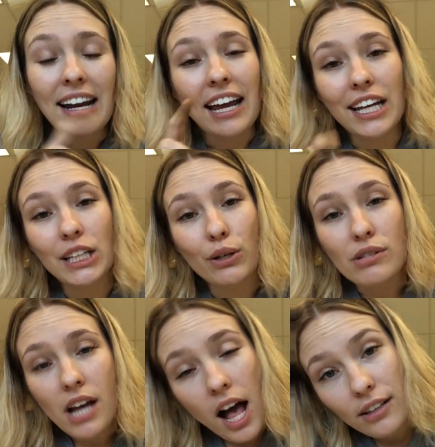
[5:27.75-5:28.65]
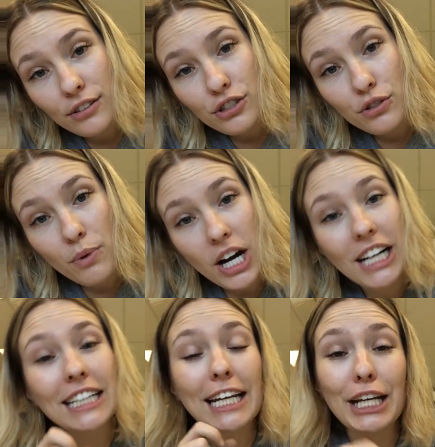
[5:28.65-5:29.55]
getting those colors you
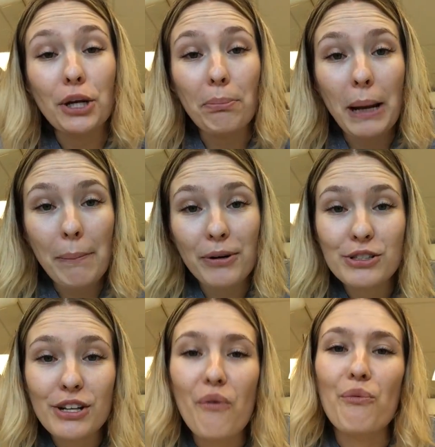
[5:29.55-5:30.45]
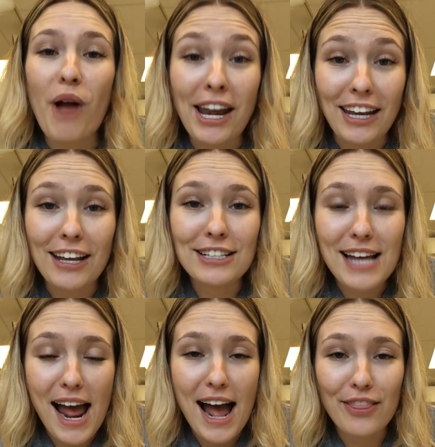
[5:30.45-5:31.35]
want, and getting your papers ready to
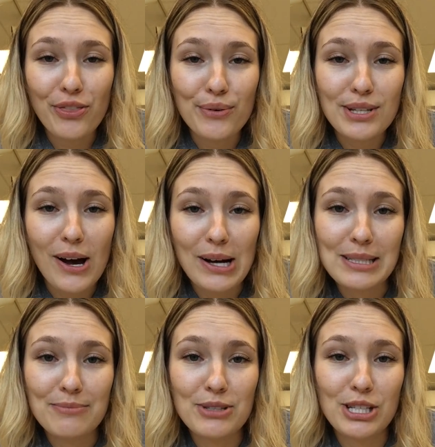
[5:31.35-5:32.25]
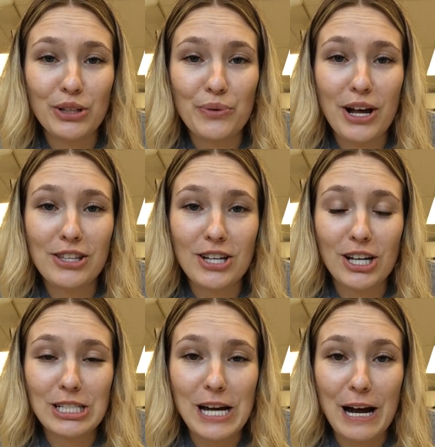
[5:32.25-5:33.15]
add those awesome silhouettes
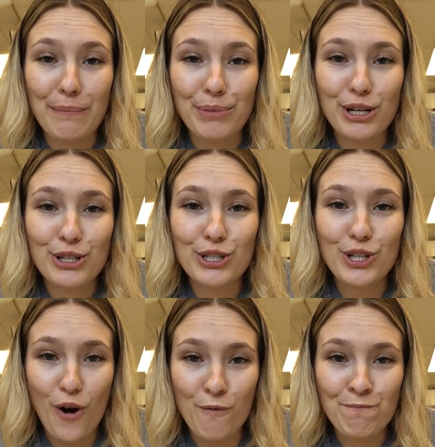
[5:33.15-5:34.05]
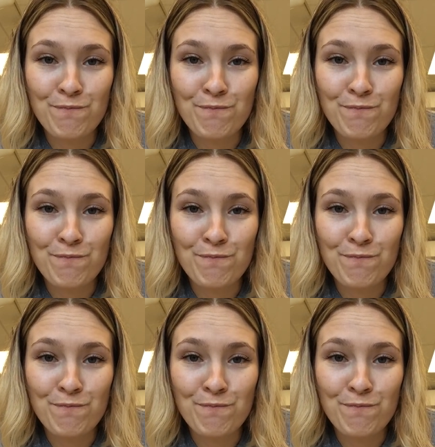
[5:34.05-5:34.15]
on top. So